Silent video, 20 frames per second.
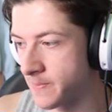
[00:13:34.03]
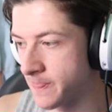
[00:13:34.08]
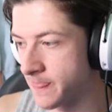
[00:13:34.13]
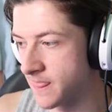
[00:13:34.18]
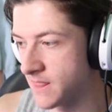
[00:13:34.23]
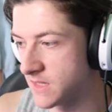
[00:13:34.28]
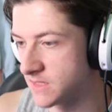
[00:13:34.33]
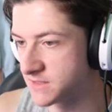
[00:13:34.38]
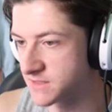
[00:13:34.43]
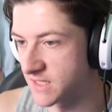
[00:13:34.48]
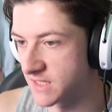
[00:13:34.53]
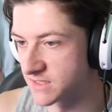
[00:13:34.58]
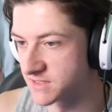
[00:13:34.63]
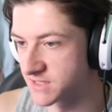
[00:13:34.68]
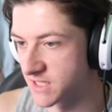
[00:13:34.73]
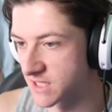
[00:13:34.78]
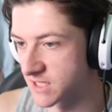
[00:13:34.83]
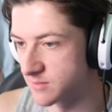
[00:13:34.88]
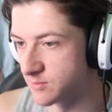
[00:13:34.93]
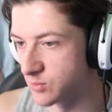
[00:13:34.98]
Let's get a
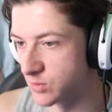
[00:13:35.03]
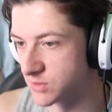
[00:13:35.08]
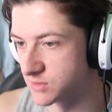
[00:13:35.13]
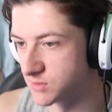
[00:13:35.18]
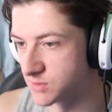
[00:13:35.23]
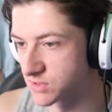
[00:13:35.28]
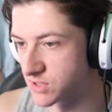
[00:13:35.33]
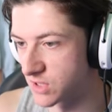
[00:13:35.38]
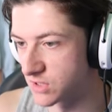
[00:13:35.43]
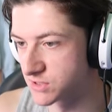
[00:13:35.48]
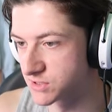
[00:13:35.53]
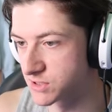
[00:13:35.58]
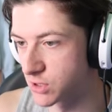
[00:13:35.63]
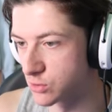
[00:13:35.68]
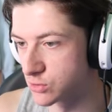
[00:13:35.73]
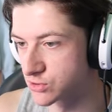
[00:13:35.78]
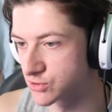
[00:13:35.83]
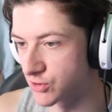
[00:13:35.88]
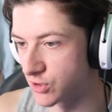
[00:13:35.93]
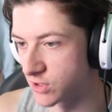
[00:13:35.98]
second, boys. We started so
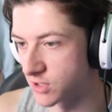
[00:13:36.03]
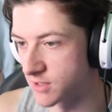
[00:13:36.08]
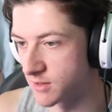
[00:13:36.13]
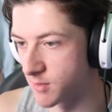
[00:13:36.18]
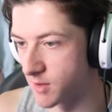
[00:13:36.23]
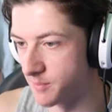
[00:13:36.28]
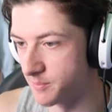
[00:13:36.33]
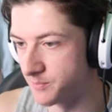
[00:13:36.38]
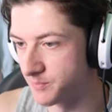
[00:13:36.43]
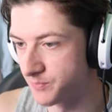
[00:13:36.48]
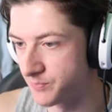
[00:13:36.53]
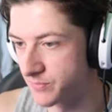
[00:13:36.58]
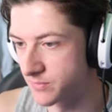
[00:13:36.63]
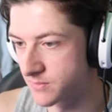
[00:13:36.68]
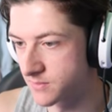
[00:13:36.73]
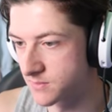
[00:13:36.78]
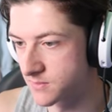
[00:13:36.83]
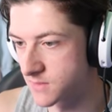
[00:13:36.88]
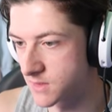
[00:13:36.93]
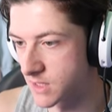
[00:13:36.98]
strong. Come on.
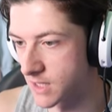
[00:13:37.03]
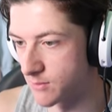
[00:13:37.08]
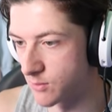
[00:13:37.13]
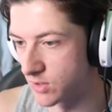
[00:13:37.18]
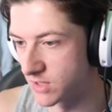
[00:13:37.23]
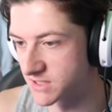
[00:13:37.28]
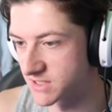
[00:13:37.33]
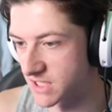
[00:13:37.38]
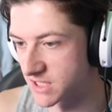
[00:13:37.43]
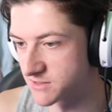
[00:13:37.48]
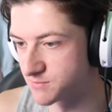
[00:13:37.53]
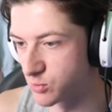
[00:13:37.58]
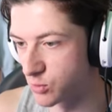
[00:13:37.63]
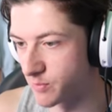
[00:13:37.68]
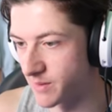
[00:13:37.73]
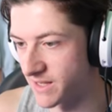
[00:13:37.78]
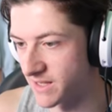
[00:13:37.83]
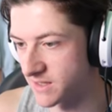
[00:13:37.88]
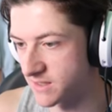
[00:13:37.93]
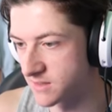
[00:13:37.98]
Come on, let's get this ball
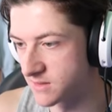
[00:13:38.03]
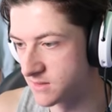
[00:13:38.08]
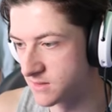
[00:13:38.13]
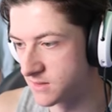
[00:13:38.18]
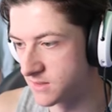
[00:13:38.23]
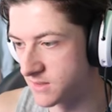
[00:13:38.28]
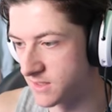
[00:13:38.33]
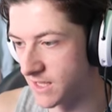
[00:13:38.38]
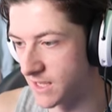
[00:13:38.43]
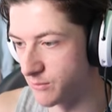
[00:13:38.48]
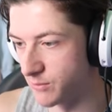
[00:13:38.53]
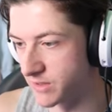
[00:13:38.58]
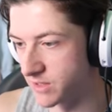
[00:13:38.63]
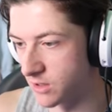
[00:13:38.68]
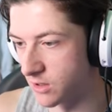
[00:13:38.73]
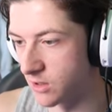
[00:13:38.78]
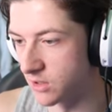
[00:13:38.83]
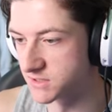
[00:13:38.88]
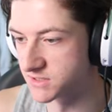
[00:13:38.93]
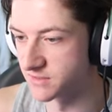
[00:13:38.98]
back. There we go. Oh,
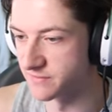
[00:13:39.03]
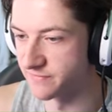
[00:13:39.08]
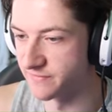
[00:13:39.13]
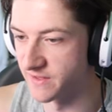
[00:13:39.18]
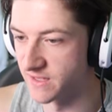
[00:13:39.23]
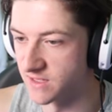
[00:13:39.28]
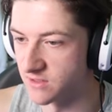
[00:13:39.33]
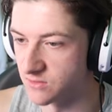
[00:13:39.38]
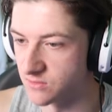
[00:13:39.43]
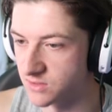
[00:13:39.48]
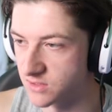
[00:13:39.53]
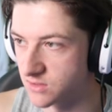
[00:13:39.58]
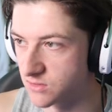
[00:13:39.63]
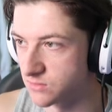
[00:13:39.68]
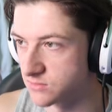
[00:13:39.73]
it's a foul. I can...